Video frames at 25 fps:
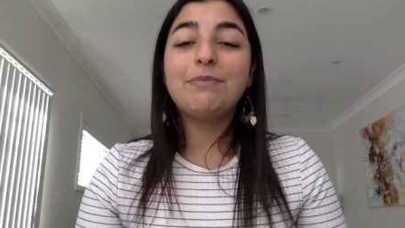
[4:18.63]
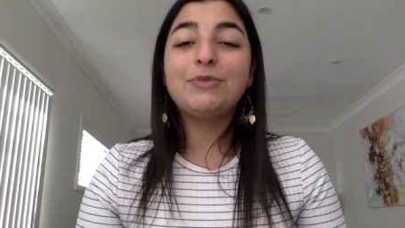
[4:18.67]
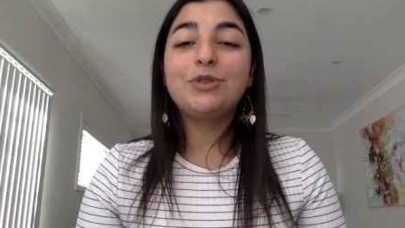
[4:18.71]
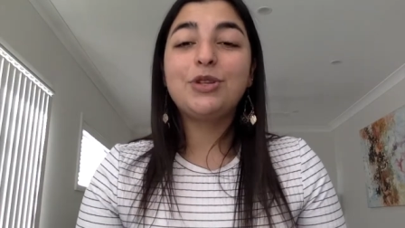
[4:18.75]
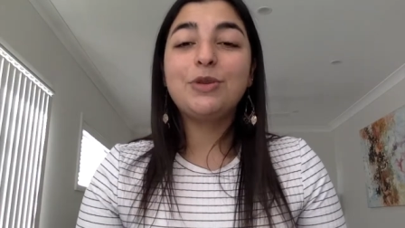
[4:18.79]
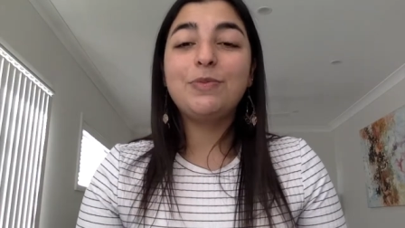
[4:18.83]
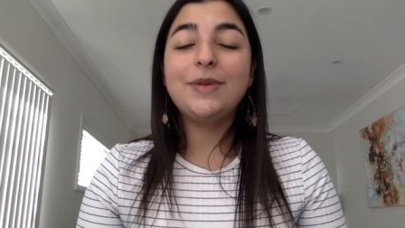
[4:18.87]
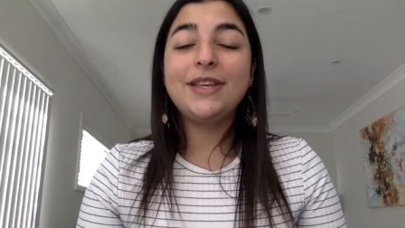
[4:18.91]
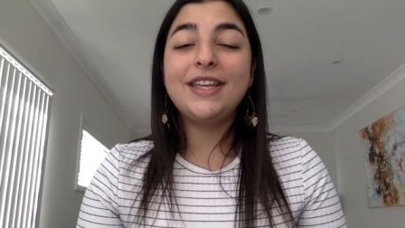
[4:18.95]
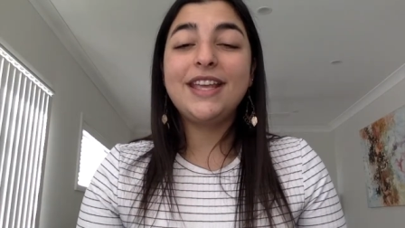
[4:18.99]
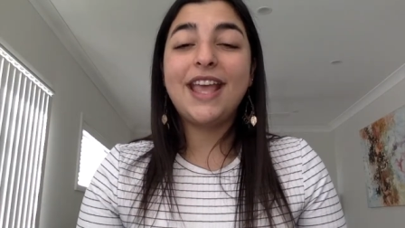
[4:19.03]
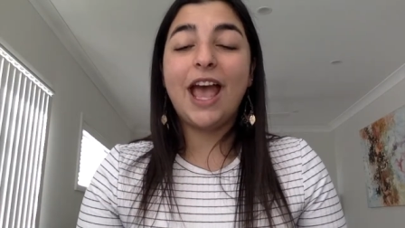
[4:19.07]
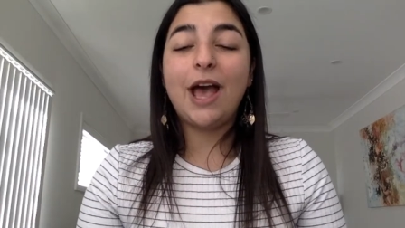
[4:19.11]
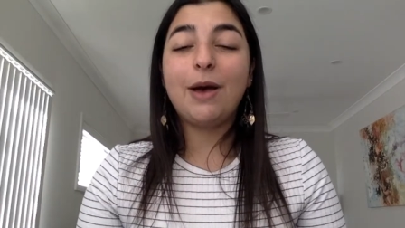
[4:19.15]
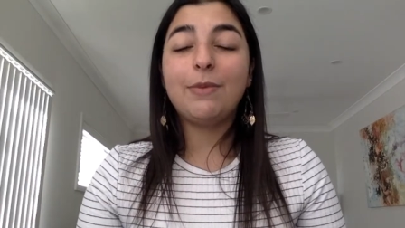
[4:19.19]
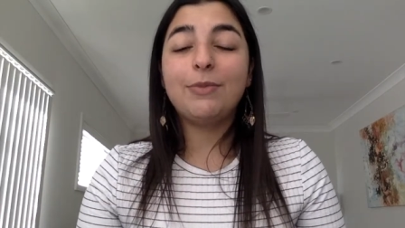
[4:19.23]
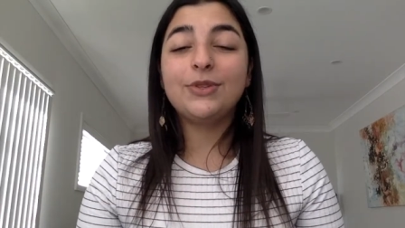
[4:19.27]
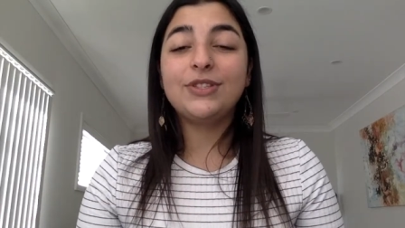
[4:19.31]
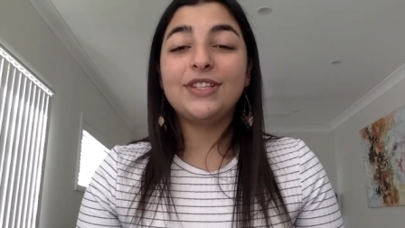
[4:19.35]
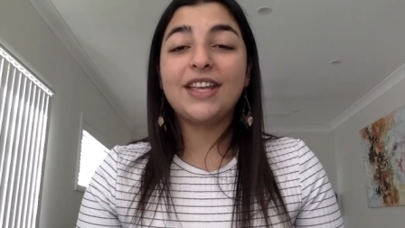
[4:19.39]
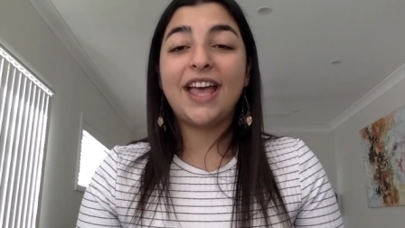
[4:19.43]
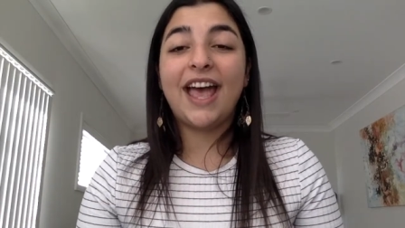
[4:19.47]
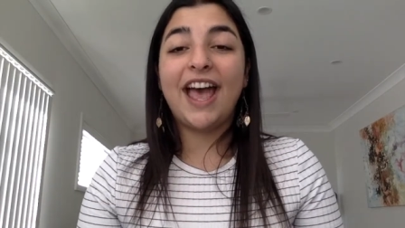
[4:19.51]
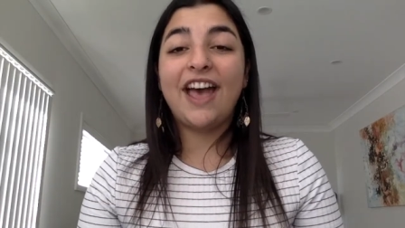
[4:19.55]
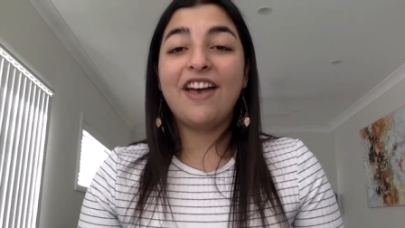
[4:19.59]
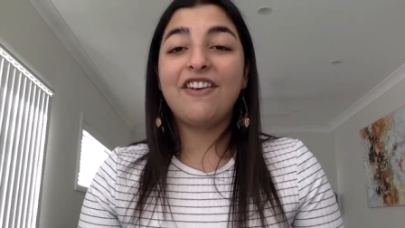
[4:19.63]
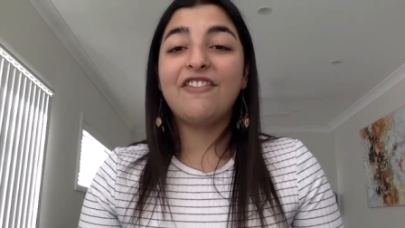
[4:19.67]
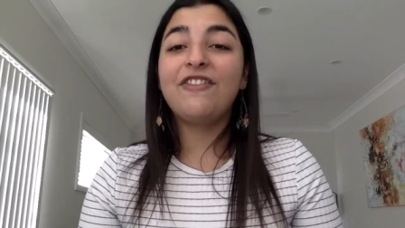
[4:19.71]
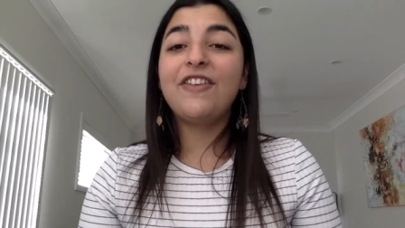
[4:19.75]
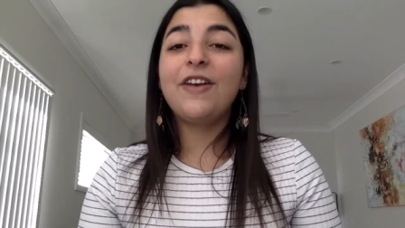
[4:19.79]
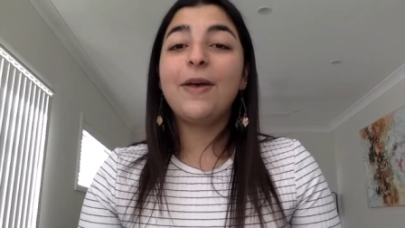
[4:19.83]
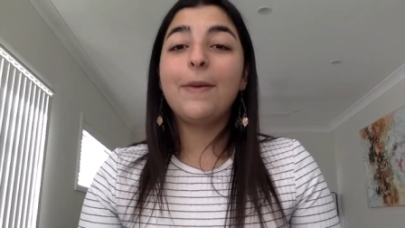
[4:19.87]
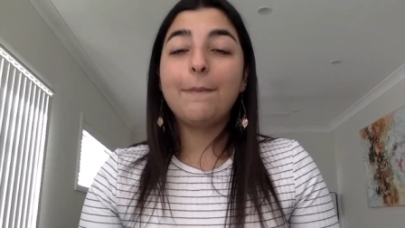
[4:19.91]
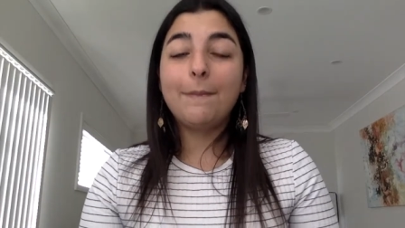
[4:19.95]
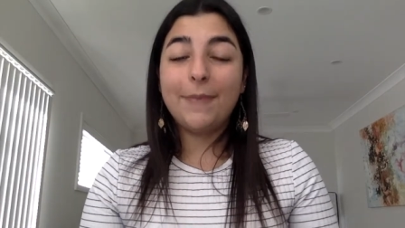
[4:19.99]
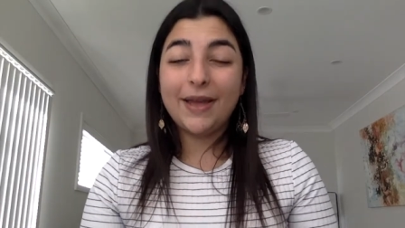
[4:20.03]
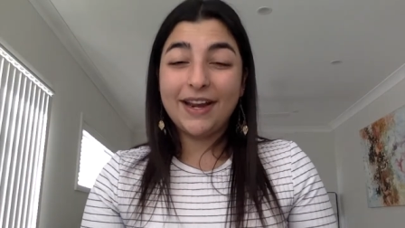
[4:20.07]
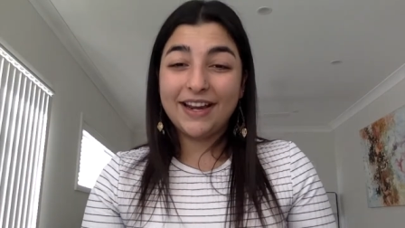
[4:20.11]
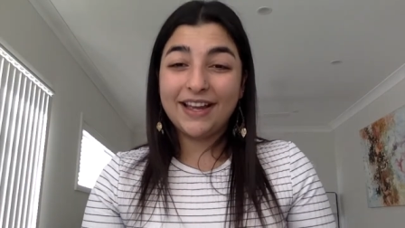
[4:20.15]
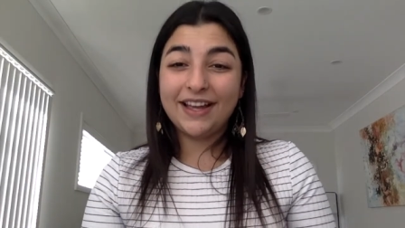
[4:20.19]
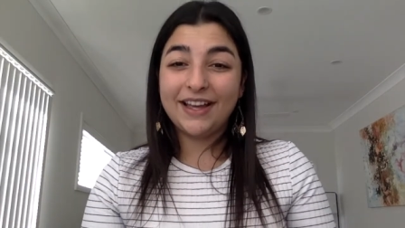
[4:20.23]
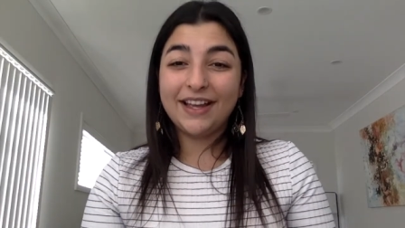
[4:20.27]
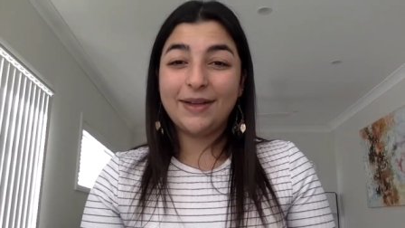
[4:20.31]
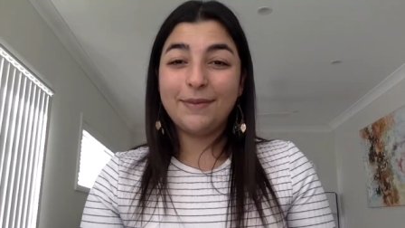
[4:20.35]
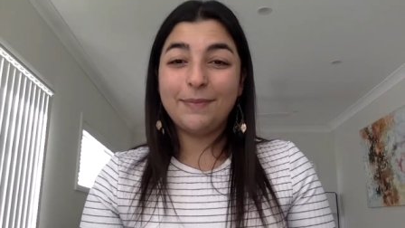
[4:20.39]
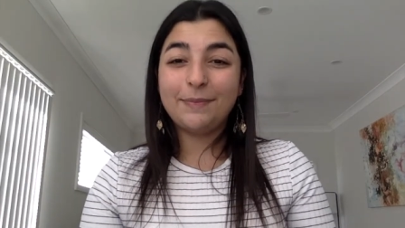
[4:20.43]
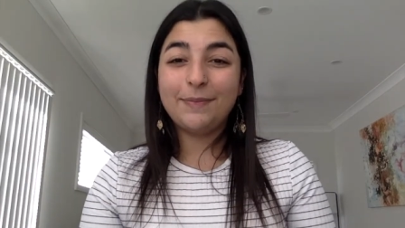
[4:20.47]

to be able to have better